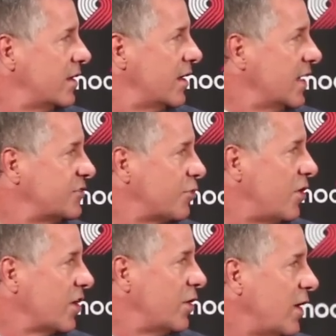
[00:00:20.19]
Unless we're
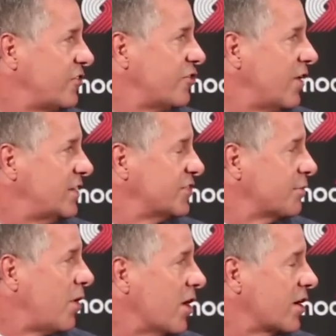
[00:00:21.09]
all going to watch Jurassic
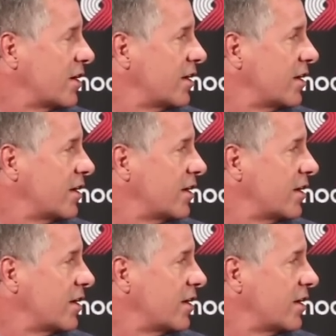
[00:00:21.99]
Park.